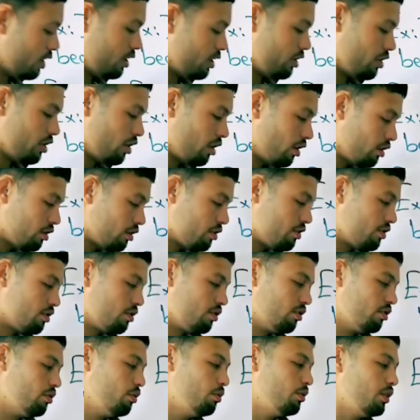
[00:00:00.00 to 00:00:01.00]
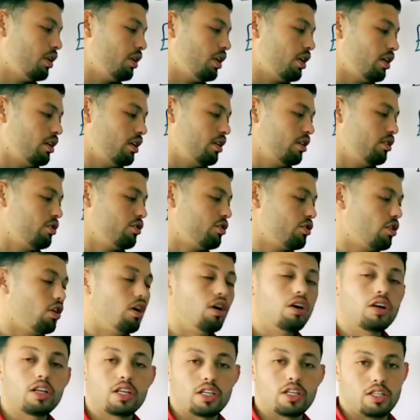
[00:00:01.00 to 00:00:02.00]
and also we can
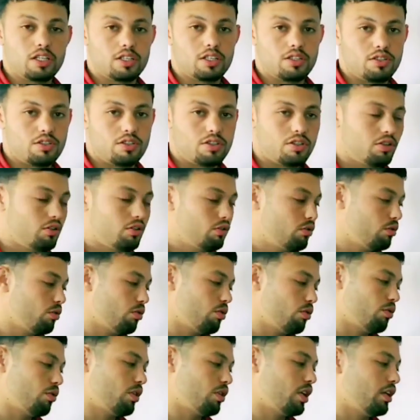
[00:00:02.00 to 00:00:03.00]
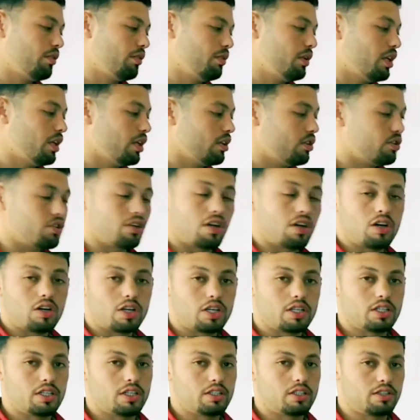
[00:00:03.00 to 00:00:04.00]
talk in it, or we can talk
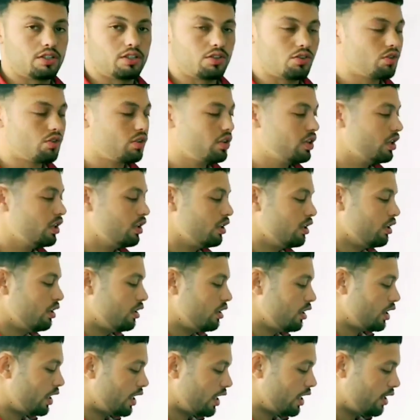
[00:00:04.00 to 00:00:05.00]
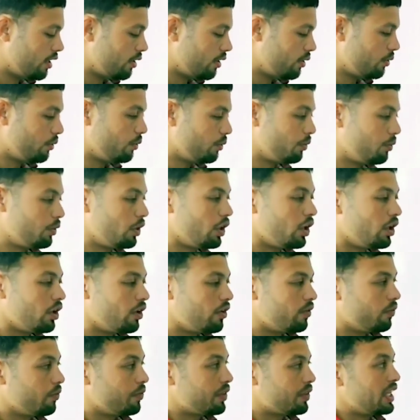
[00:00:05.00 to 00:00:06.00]
in English. Now,
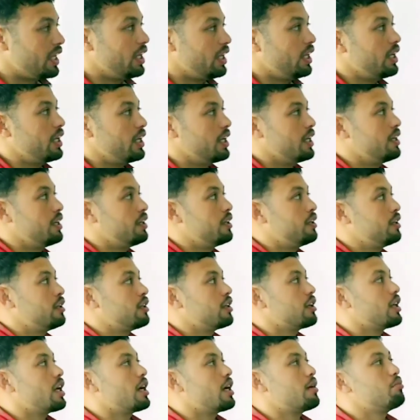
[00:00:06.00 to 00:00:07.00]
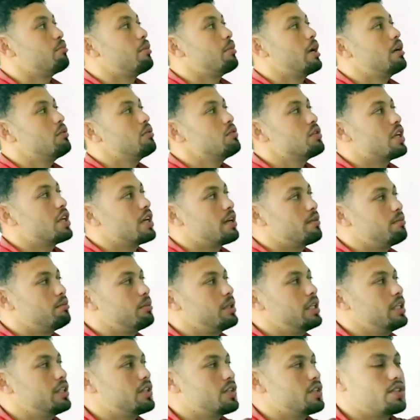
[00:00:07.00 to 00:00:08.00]
in compound
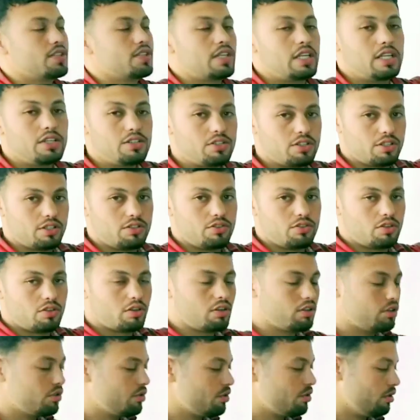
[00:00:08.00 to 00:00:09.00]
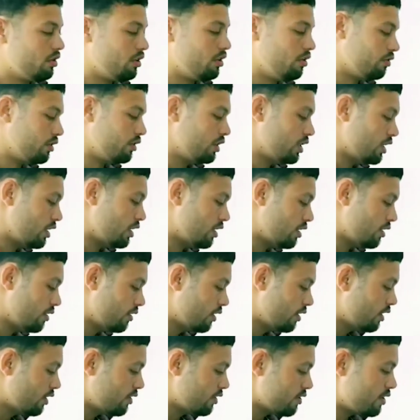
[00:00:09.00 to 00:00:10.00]
complex sentence, also if the
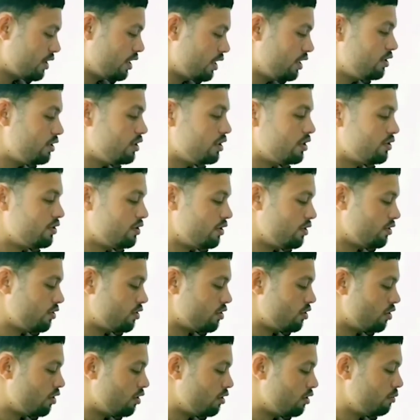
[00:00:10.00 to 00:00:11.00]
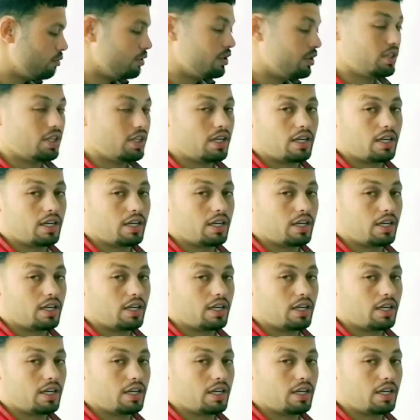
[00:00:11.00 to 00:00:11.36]
sentence starts with